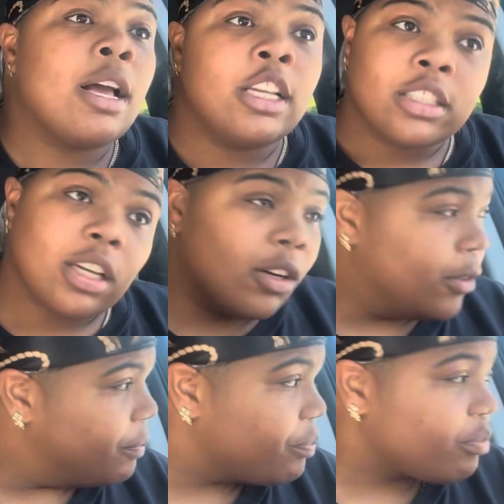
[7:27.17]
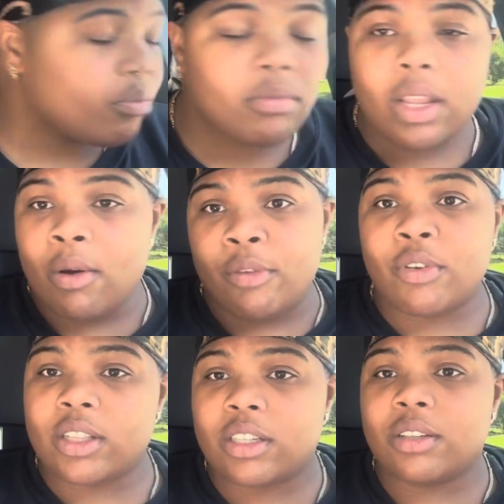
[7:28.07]
So, without
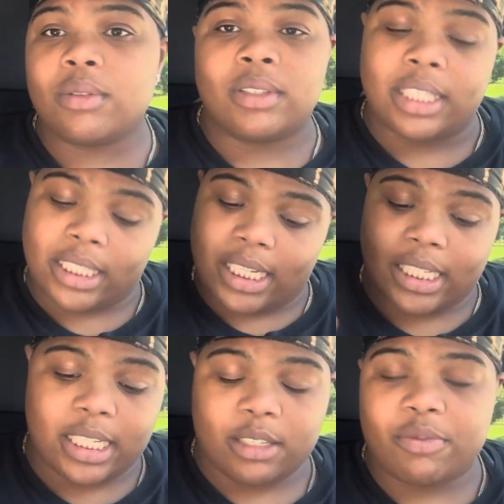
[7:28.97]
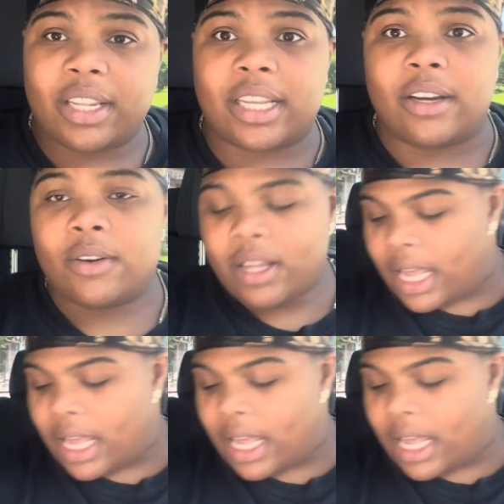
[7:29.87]
further ado, let's get into this video.